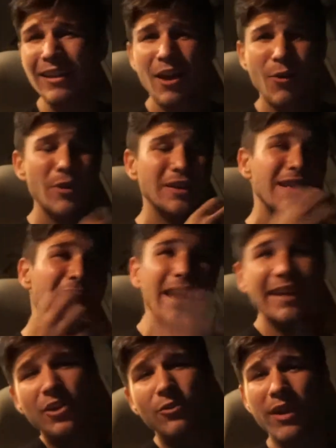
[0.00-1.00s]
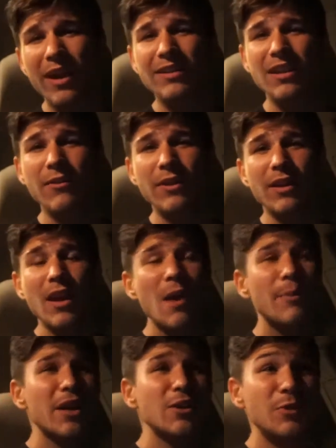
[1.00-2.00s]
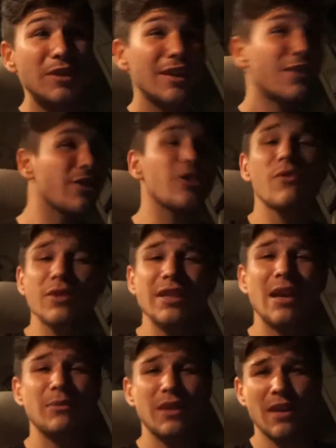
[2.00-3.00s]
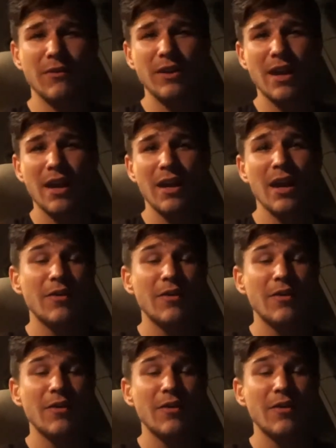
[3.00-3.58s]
we lack in creativity because we literally do the same thing every day.